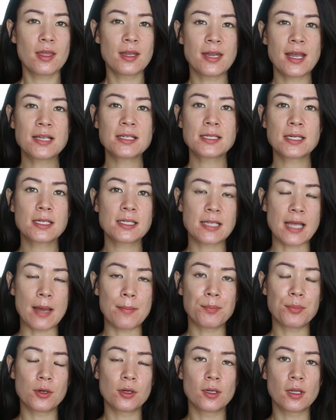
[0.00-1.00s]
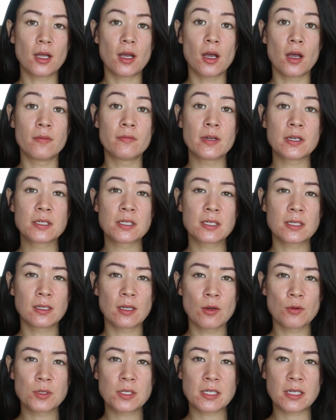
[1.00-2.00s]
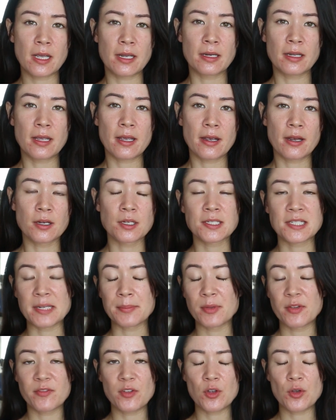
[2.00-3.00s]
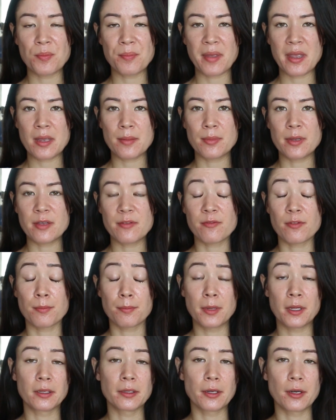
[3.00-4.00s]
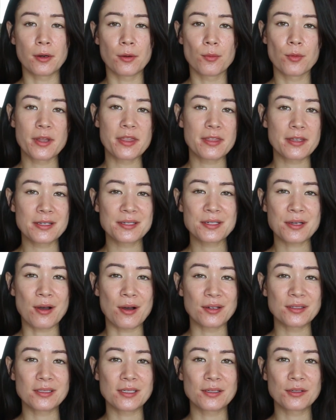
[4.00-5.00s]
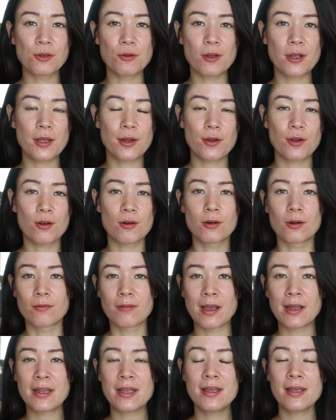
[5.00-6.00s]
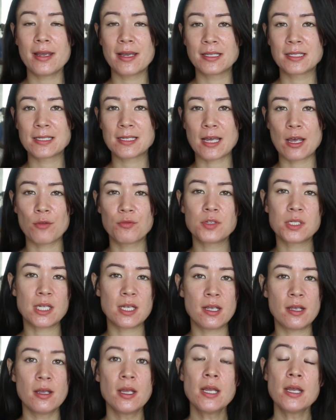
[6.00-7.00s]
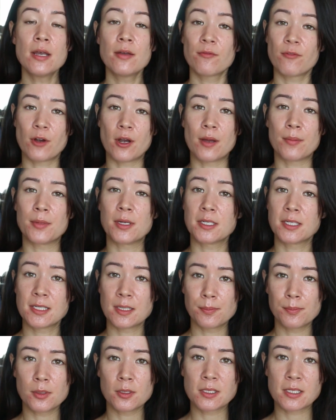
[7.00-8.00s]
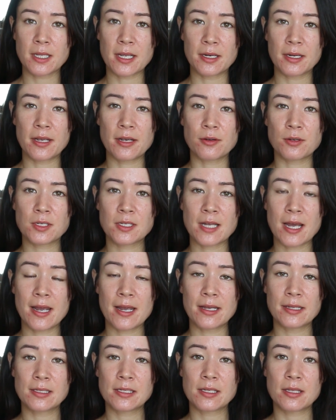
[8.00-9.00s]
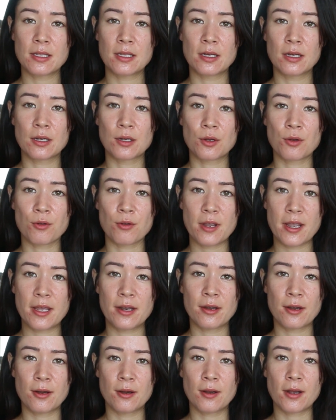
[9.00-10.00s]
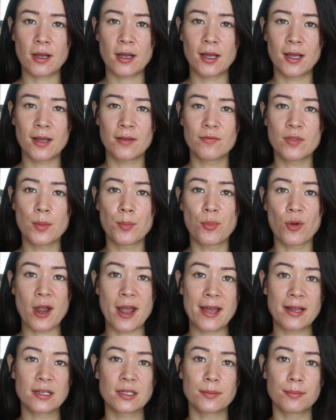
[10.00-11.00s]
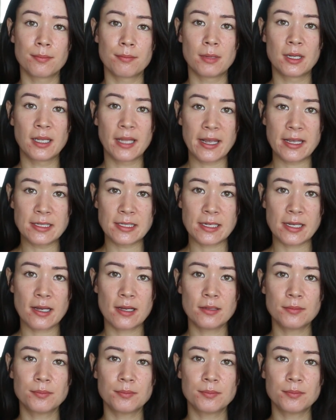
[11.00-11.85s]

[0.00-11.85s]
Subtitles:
The next example of slow skincare, some of you may be familiar with this content creator already. It's FC from SimpleSkincareScience, the creator of the brand Malezia.